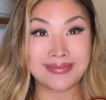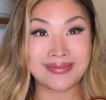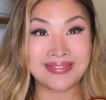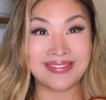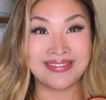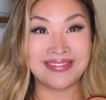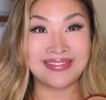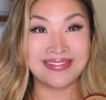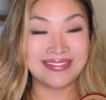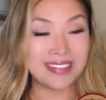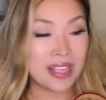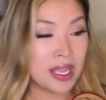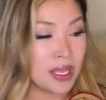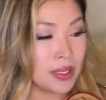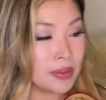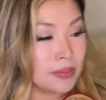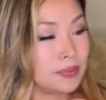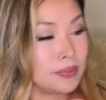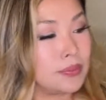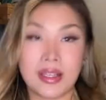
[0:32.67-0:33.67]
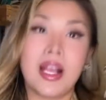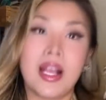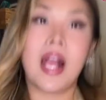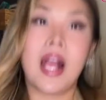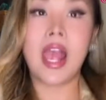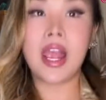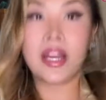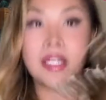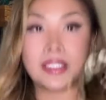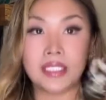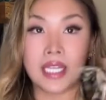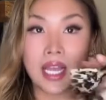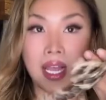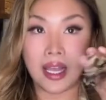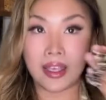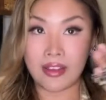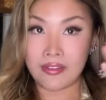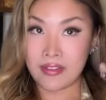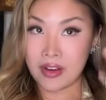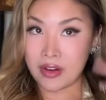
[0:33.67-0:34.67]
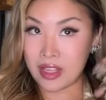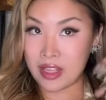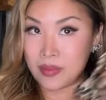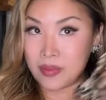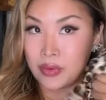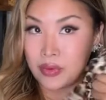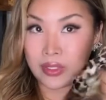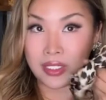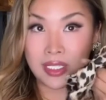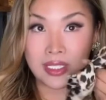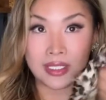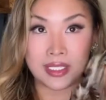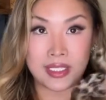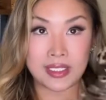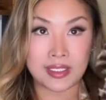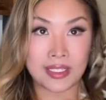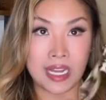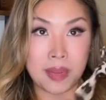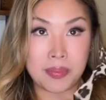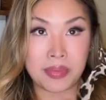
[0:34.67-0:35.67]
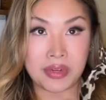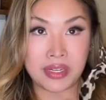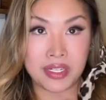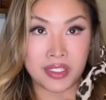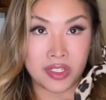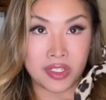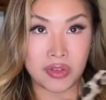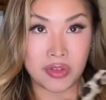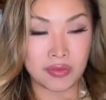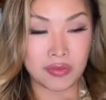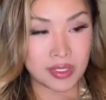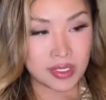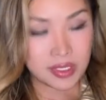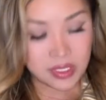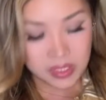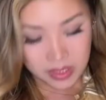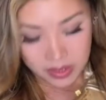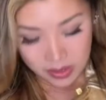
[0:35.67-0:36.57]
Hair tie, very important. It's a leopard. It's cute.